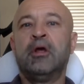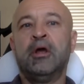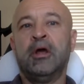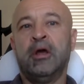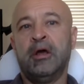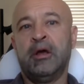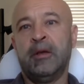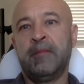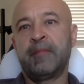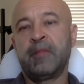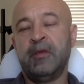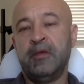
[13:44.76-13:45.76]
uh,
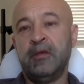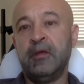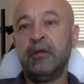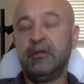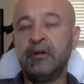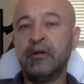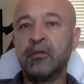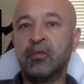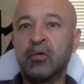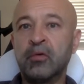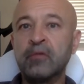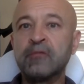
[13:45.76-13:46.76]
in, in real
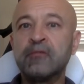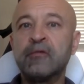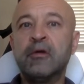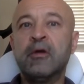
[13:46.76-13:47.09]
world,